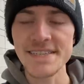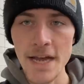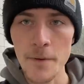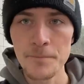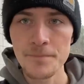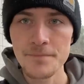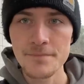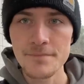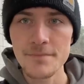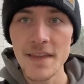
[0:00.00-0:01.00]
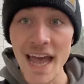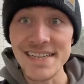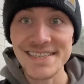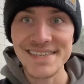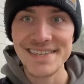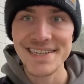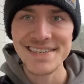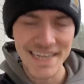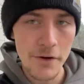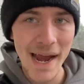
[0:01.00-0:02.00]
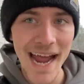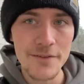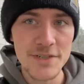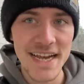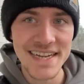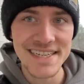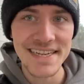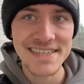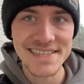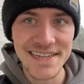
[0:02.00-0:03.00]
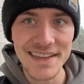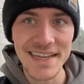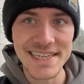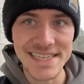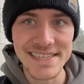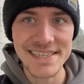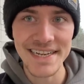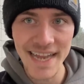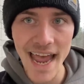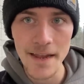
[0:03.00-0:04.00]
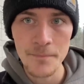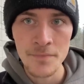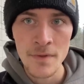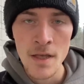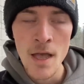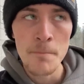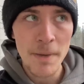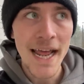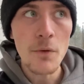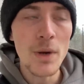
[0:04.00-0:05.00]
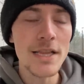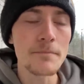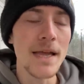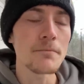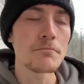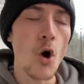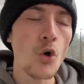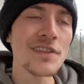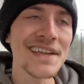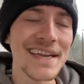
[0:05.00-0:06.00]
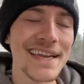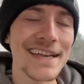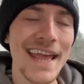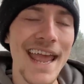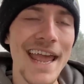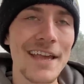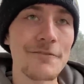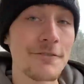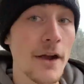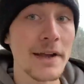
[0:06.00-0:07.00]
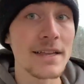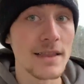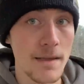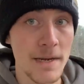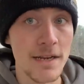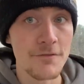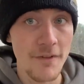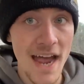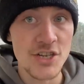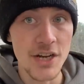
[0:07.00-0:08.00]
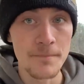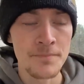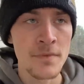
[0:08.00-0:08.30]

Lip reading: so, yes, cigarette advertising still exists today. But I will admit, only in a very limited fashion.